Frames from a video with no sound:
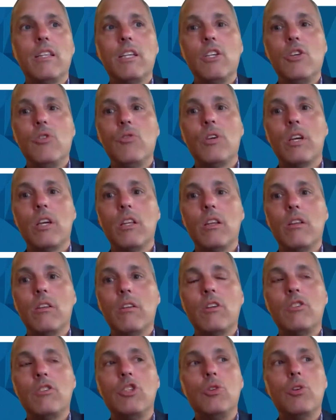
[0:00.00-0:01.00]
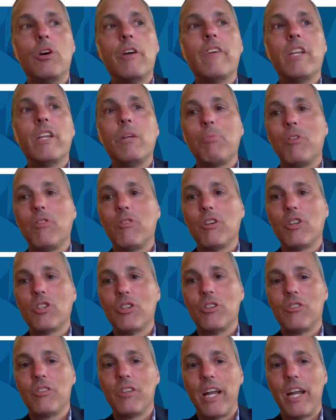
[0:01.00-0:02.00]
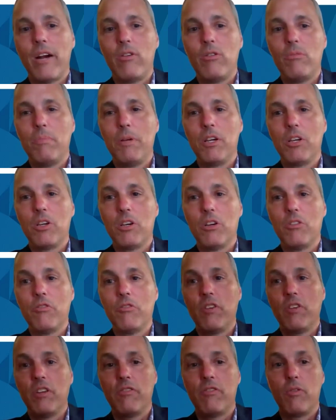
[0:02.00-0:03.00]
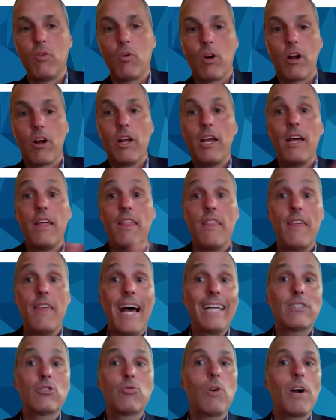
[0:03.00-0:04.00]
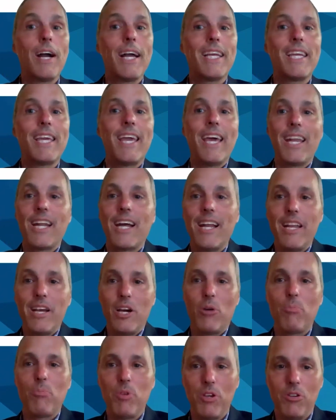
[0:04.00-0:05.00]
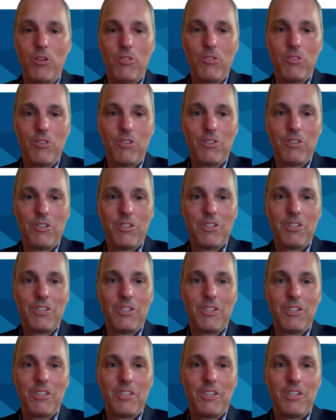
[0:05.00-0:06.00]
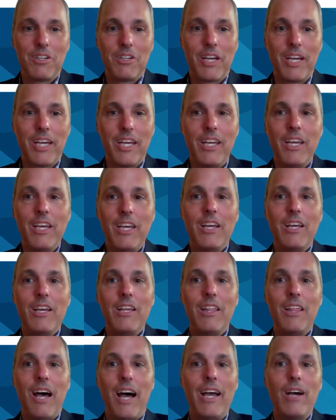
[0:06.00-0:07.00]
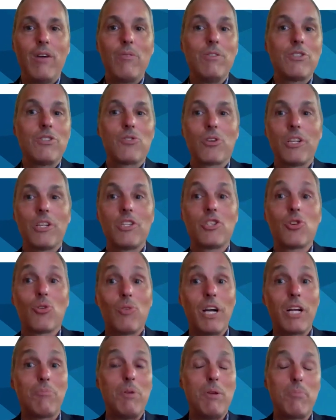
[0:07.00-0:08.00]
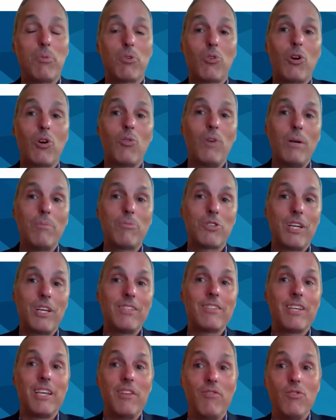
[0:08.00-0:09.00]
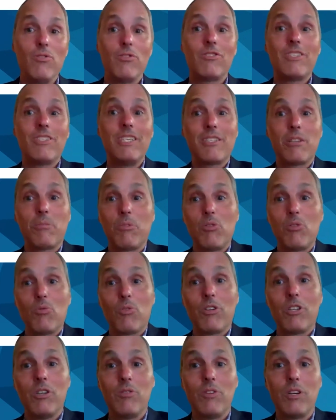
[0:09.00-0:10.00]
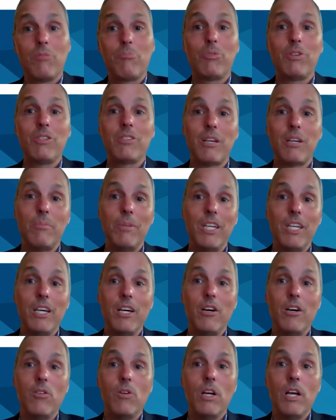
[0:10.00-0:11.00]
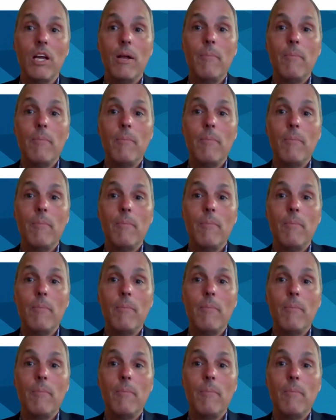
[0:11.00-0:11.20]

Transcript: that do you have any positions that I would be a good fit for? That's where I cannot help you. Okay. I always sort of direct people to our website, say, if you see something we're doing, please let me know.